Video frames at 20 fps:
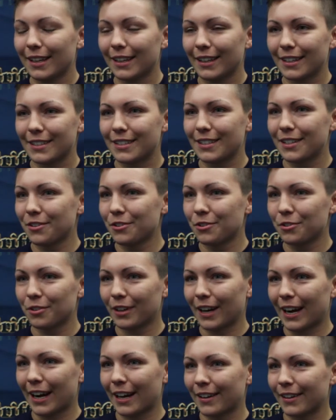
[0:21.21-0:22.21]
huge
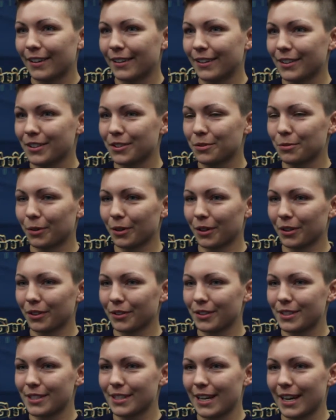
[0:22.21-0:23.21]
regatta on this
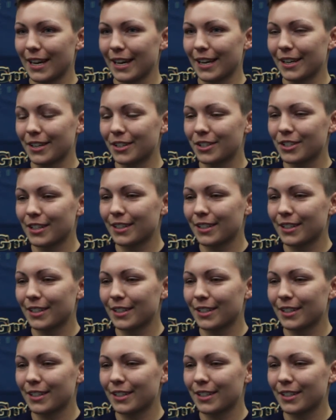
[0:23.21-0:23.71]
world stage,